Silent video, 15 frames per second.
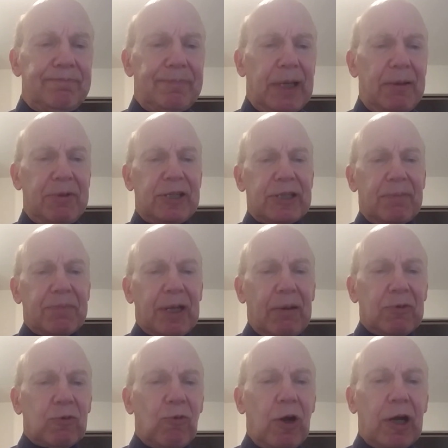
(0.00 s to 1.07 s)
maybe
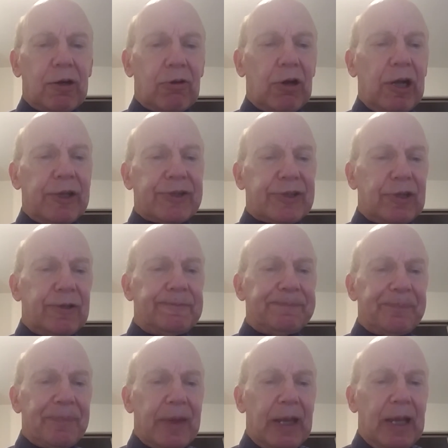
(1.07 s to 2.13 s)
sometimes water also.
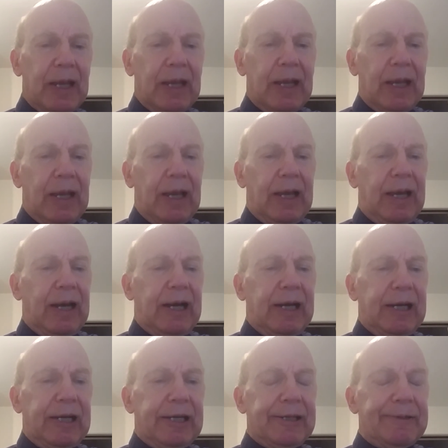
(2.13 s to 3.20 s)

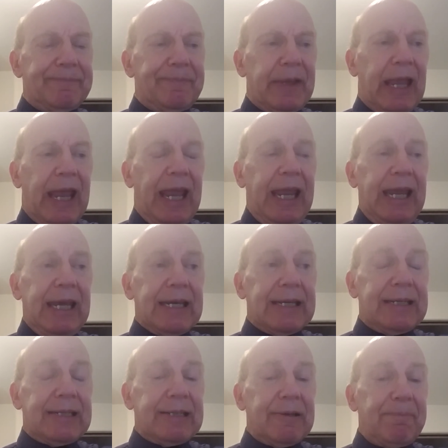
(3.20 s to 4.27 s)

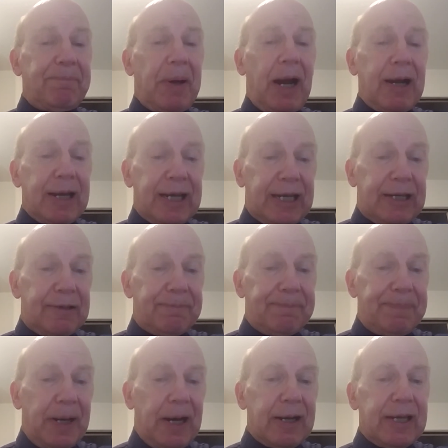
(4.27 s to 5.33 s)
And parking.
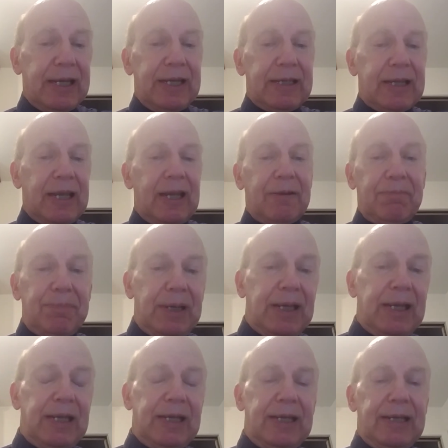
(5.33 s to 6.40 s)
Parking can
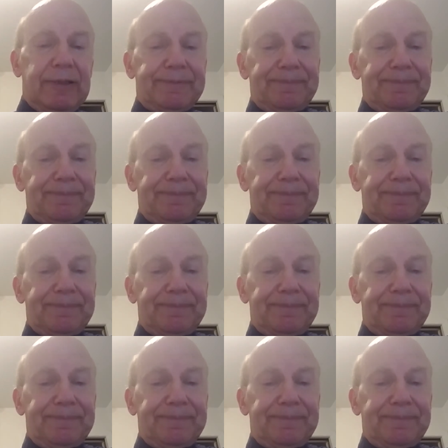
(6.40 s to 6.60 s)
be